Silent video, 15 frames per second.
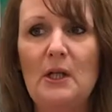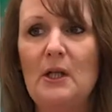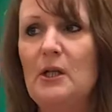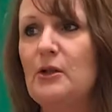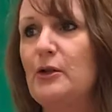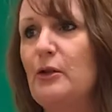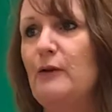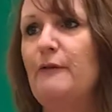
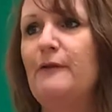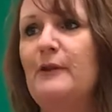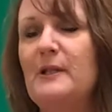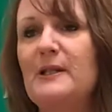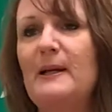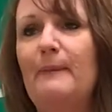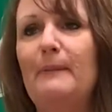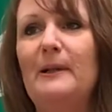So for
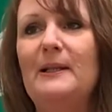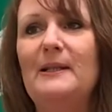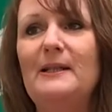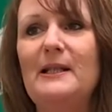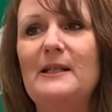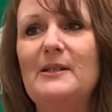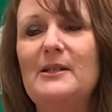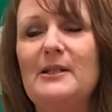example, in
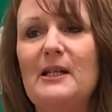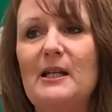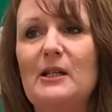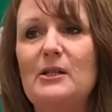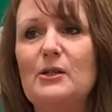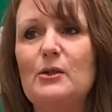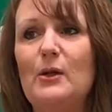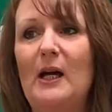Year
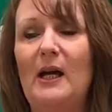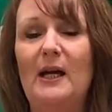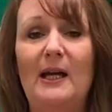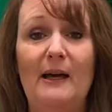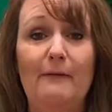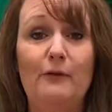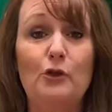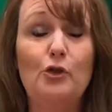6, I
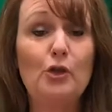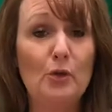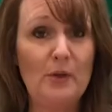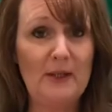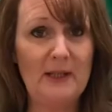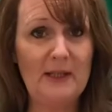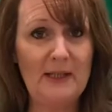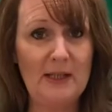have a
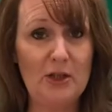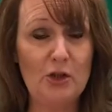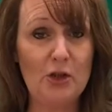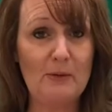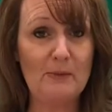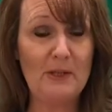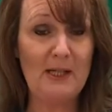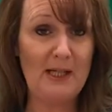junior
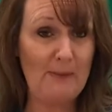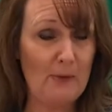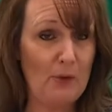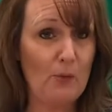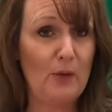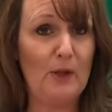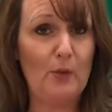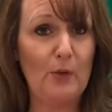leadership team that
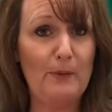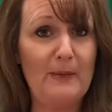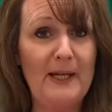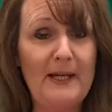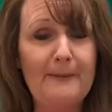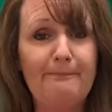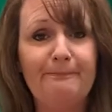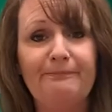work with
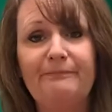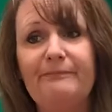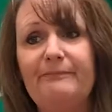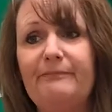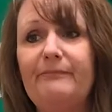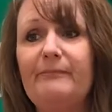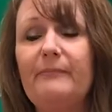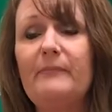me.
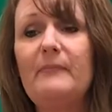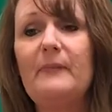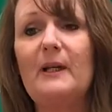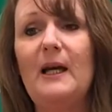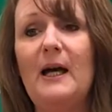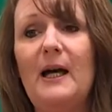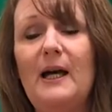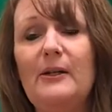
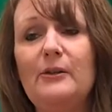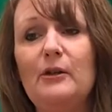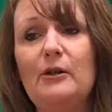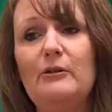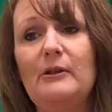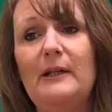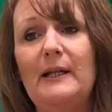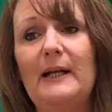And
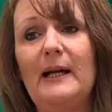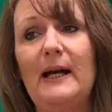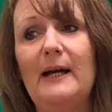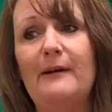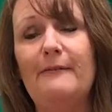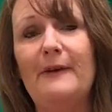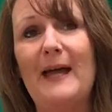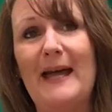currently I
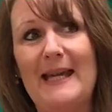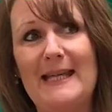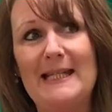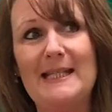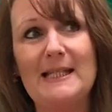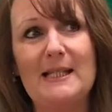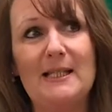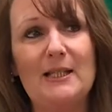have
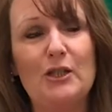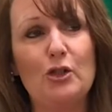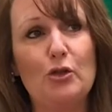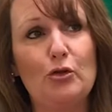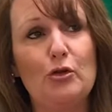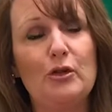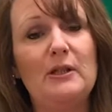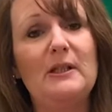8
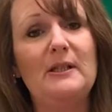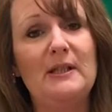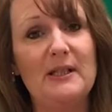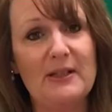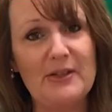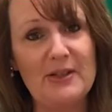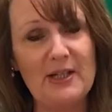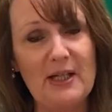children in
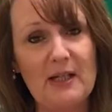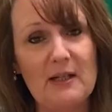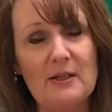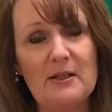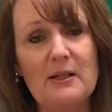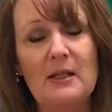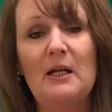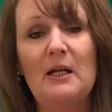Year
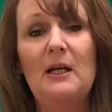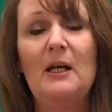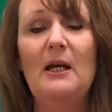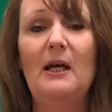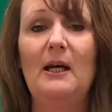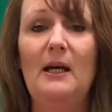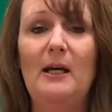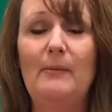6.
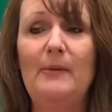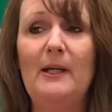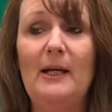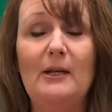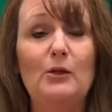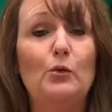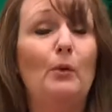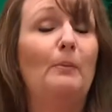They
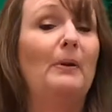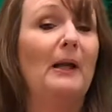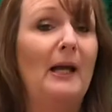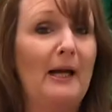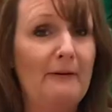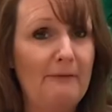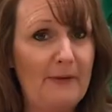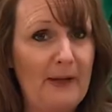had to
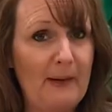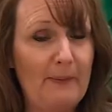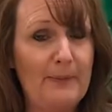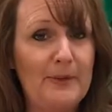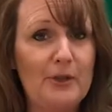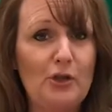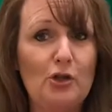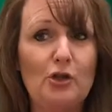apply for that
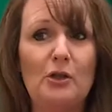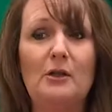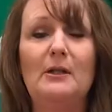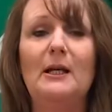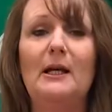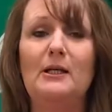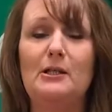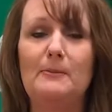position,
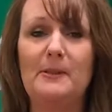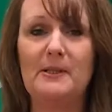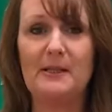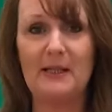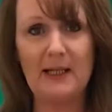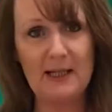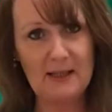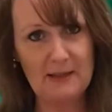they had to be
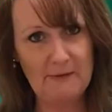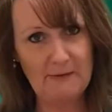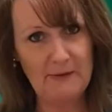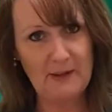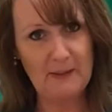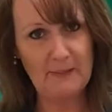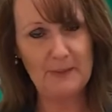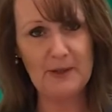selected for
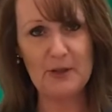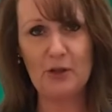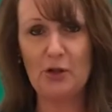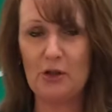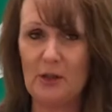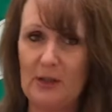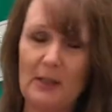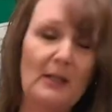that
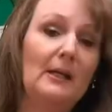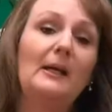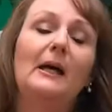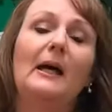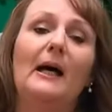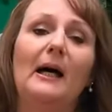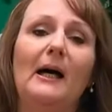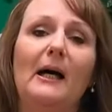position.
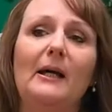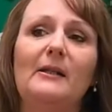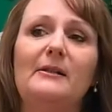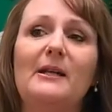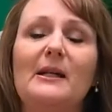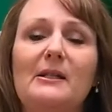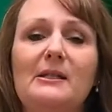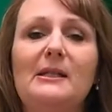And
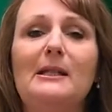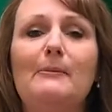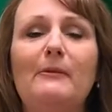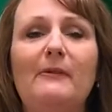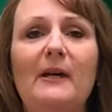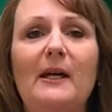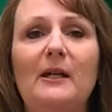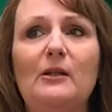that team of
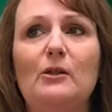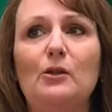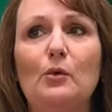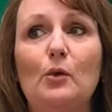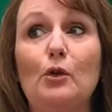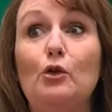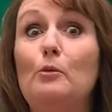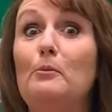8 do
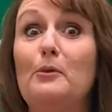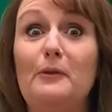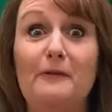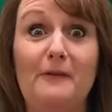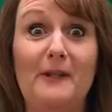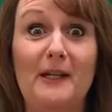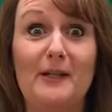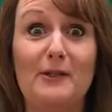a number of
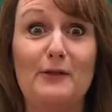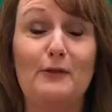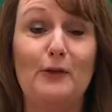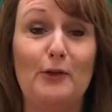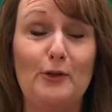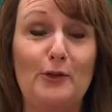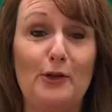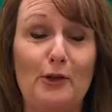things
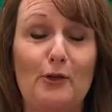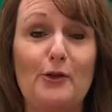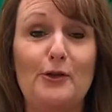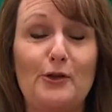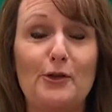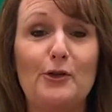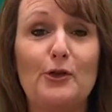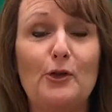for us across
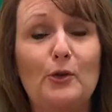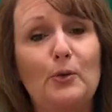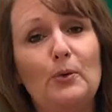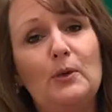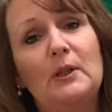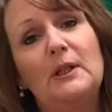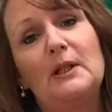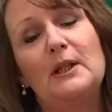the
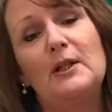school.